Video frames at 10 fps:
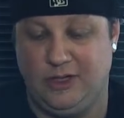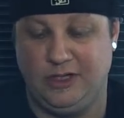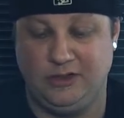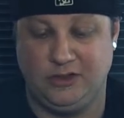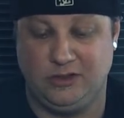And
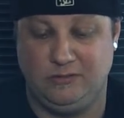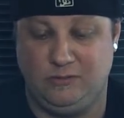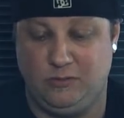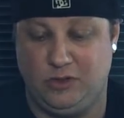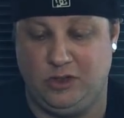that just
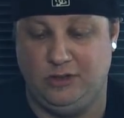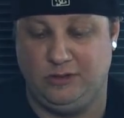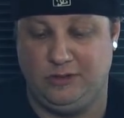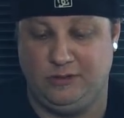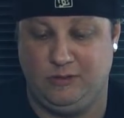
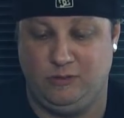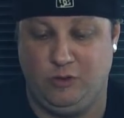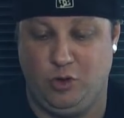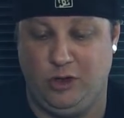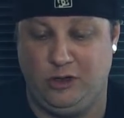turns
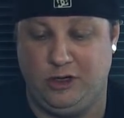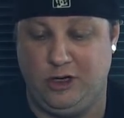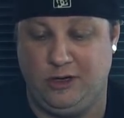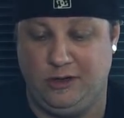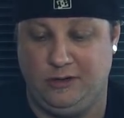quarter
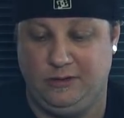turn.